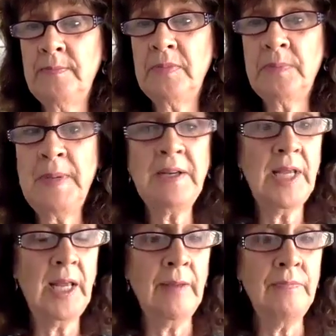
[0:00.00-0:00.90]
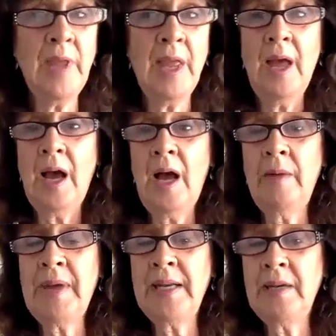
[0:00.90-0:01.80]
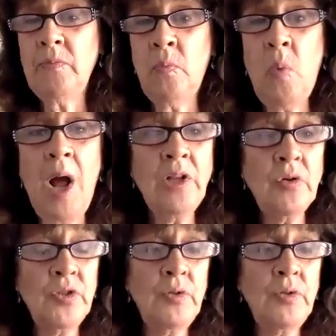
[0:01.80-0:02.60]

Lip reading: speak to him. And while you're